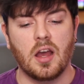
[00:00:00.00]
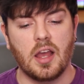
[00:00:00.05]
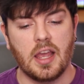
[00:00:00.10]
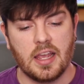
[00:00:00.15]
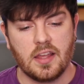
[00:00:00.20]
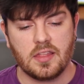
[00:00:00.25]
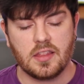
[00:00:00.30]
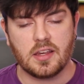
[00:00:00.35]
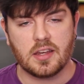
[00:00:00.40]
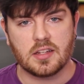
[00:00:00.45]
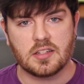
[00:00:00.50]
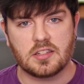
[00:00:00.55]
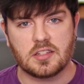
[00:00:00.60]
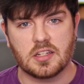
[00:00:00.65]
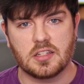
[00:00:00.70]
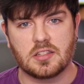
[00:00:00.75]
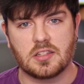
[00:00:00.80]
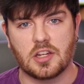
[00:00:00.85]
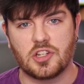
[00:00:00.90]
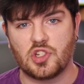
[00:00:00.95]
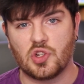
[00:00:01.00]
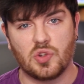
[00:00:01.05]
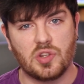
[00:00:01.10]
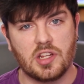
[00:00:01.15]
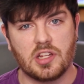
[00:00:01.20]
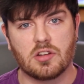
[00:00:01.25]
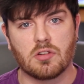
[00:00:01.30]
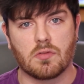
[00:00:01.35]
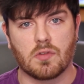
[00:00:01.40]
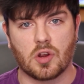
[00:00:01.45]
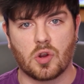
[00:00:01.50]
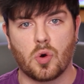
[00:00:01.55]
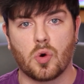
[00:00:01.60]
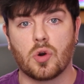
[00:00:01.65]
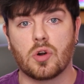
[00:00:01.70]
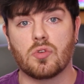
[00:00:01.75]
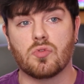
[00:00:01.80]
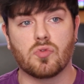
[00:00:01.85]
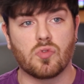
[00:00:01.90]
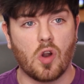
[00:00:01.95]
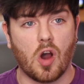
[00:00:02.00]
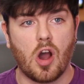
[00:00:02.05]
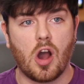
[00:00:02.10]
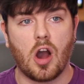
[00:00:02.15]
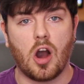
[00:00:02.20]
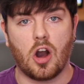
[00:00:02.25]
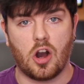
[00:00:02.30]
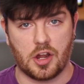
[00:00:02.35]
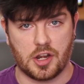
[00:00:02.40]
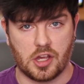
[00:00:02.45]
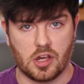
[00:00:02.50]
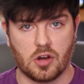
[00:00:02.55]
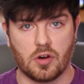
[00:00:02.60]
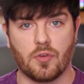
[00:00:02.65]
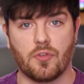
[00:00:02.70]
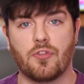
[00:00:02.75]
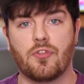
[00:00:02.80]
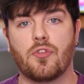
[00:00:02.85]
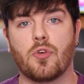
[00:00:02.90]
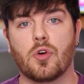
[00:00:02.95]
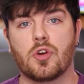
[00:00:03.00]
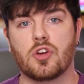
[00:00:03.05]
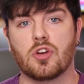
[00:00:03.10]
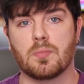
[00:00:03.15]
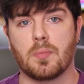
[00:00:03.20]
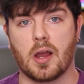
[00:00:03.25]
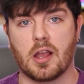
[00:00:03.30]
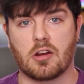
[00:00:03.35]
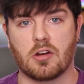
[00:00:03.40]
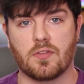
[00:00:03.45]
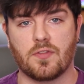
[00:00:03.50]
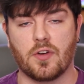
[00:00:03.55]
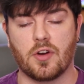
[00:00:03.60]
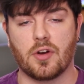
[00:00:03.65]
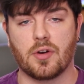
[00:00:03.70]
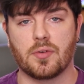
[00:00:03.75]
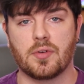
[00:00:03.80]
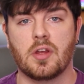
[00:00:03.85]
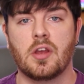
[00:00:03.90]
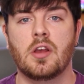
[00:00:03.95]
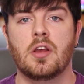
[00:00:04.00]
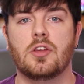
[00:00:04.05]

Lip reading: in the instance that you need to record raw audio for your microphone,